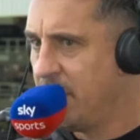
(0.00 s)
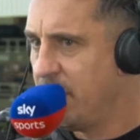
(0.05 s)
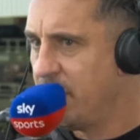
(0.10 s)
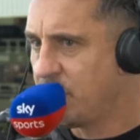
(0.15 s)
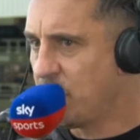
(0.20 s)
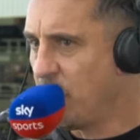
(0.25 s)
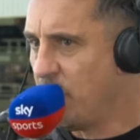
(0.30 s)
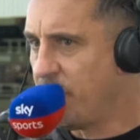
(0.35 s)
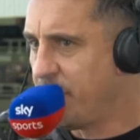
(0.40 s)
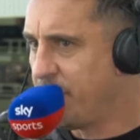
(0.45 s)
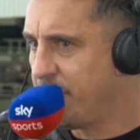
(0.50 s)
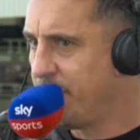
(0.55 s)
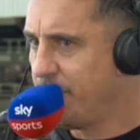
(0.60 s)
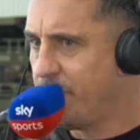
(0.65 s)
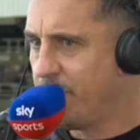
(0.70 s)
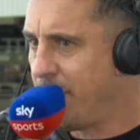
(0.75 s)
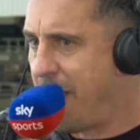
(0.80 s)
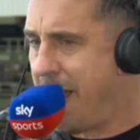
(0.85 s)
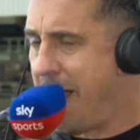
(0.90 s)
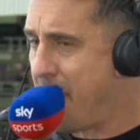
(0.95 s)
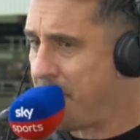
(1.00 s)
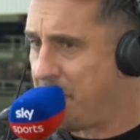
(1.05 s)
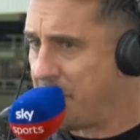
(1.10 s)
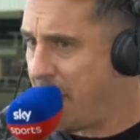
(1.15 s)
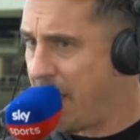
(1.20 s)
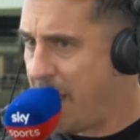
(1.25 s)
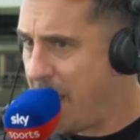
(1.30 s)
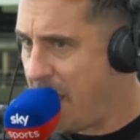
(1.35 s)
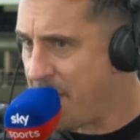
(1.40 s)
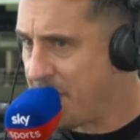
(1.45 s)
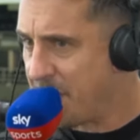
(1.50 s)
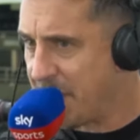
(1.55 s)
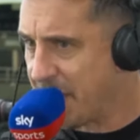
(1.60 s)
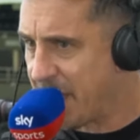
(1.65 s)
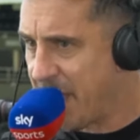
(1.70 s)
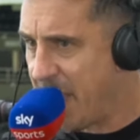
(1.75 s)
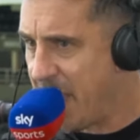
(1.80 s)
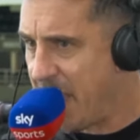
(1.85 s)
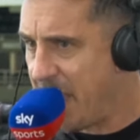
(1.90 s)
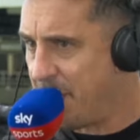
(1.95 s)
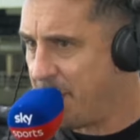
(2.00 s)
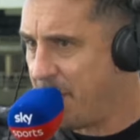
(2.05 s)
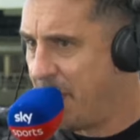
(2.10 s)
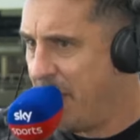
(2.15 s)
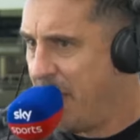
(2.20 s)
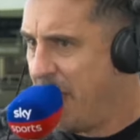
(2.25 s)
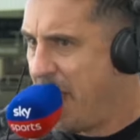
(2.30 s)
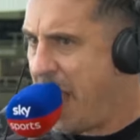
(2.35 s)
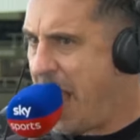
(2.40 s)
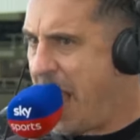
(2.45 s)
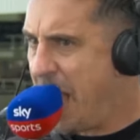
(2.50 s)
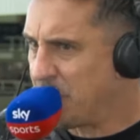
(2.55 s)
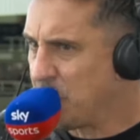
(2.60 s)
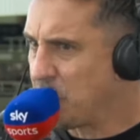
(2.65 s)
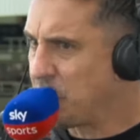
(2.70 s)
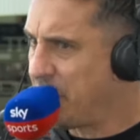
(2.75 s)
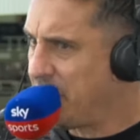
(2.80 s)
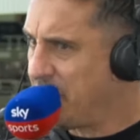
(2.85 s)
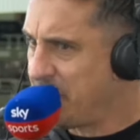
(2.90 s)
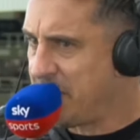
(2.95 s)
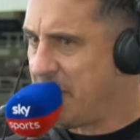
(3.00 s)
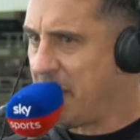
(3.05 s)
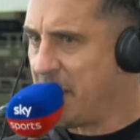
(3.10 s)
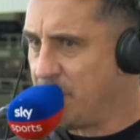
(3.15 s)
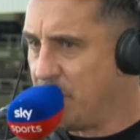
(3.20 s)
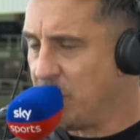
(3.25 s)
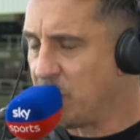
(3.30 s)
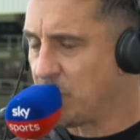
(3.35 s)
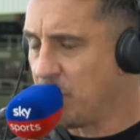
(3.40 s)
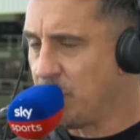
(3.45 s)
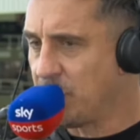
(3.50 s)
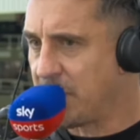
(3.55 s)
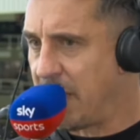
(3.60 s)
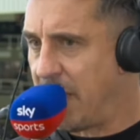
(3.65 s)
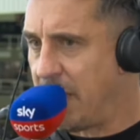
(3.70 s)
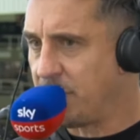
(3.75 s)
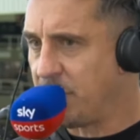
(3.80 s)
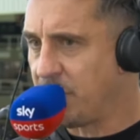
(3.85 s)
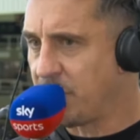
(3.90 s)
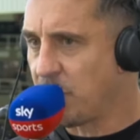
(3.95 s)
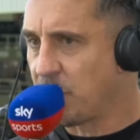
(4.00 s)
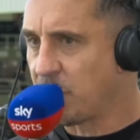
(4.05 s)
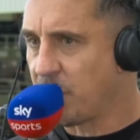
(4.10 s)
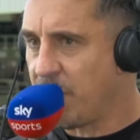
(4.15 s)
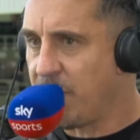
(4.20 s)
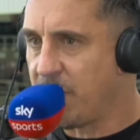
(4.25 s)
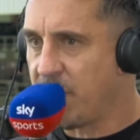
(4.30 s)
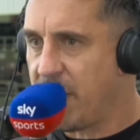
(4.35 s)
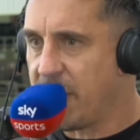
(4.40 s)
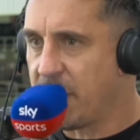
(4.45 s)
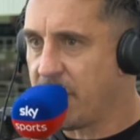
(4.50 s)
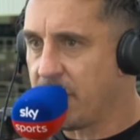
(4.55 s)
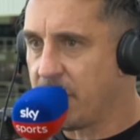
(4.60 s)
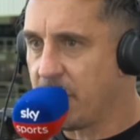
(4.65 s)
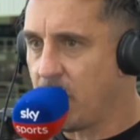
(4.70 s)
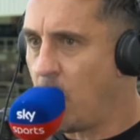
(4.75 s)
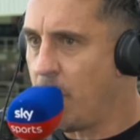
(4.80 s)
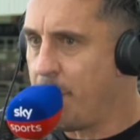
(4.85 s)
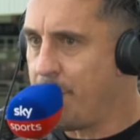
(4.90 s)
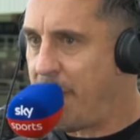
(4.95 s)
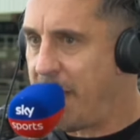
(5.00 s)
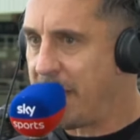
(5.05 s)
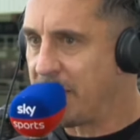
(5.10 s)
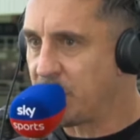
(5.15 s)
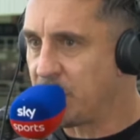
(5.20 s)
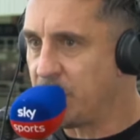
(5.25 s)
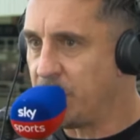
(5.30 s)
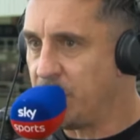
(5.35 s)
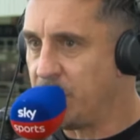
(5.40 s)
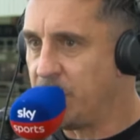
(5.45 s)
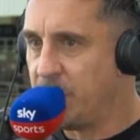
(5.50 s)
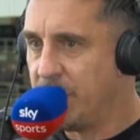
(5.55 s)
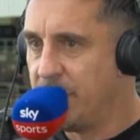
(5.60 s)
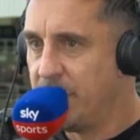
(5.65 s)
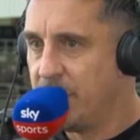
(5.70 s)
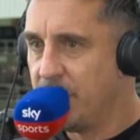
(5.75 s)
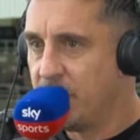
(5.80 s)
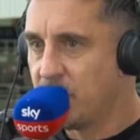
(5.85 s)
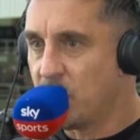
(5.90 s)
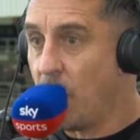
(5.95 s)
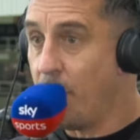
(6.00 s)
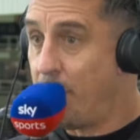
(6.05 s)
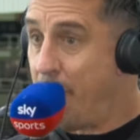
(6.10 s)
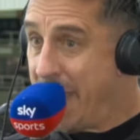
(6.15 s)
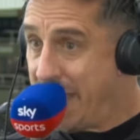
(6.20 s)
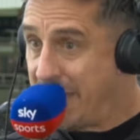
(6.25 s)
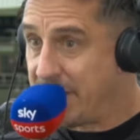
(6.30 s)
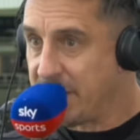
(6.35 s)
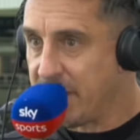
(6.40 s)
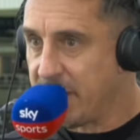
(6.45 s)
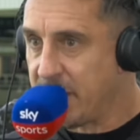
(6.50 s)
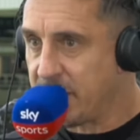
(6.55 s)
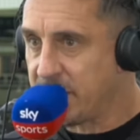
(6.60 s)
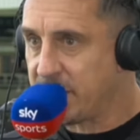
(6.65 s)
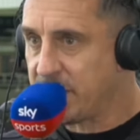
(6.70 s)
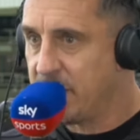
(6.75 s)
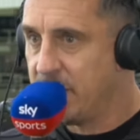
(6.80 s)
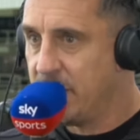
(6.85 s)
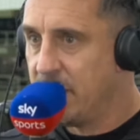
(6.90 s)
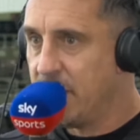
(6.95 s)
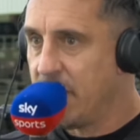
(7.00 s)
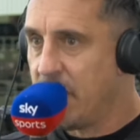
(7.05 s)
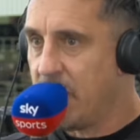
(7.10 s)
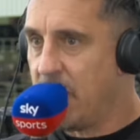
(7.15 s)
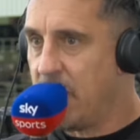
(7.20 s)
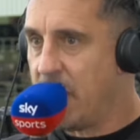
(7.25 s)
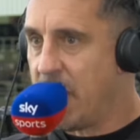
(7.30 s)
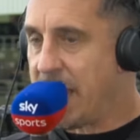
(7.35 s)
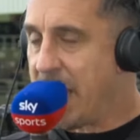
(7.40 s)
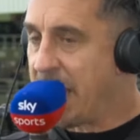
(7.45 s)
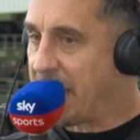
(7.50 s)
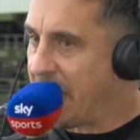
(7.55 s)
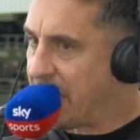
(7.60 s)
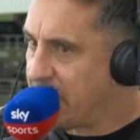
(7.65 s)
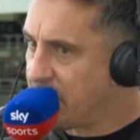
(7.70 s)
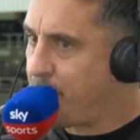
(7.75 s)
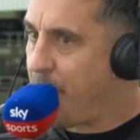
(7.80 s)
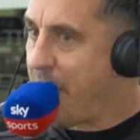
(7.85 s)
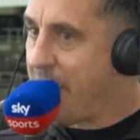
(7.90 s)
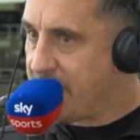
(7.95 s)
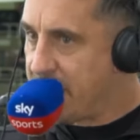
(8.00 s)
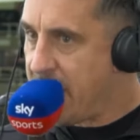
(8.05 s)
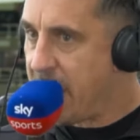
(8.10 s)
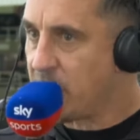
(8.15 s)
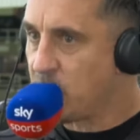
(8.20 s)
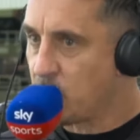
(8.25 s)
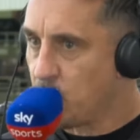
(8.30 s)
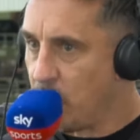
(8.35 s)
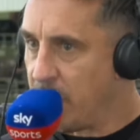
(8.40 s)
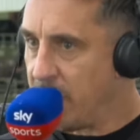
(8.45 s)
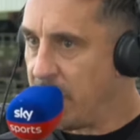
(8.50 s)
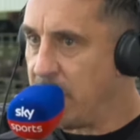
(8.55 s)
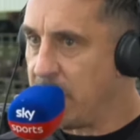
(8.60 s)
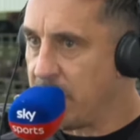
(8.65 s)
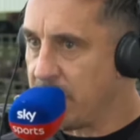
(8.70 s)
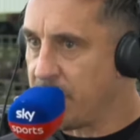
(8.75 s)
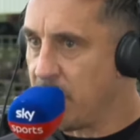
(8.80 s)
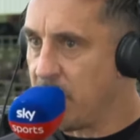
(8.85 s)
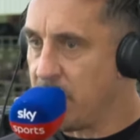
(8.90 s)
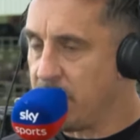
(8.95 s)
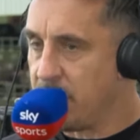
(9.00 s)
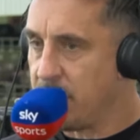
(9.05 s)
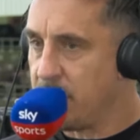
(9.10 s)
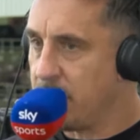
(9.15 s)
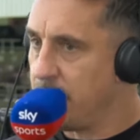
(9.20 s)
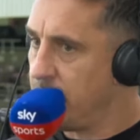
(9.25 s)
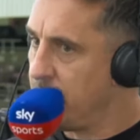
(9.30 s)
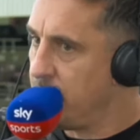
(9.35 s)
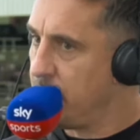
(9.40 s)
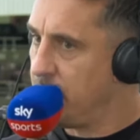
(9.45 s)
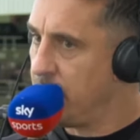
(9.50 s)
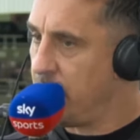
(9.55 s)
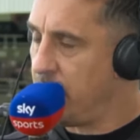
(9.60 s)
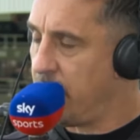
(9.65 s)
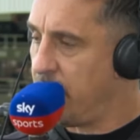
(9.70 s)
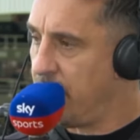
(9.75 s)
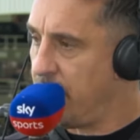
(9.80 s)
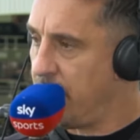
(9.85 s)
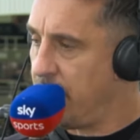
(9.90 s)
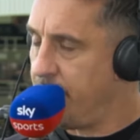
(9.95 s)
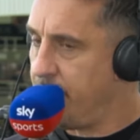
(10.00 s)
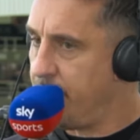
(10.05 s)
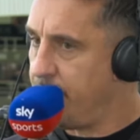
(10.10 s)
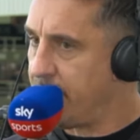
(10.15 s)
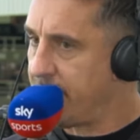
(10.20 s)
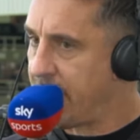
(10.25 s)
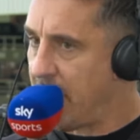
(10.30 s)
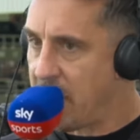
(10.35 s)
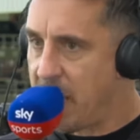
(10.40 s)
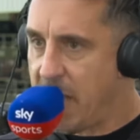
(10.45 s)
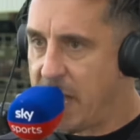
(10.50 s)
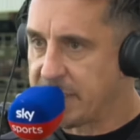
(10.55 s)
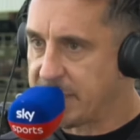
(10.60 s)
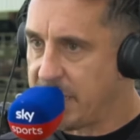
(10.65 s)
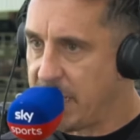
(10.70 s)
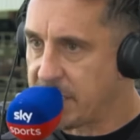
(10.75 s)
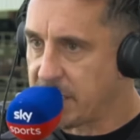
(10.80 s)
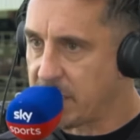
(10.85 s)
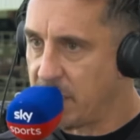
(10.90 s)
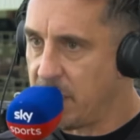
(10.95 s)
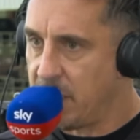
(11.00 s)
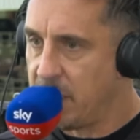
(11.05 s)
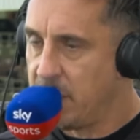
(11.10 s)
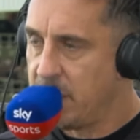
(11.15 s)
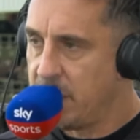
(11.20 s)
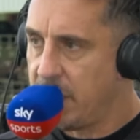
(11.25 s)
sort of half and half in a game. I just think there's an element sometimes of just, if you like, going back to sort of basics. And I'd expect next week that Mikel Arteta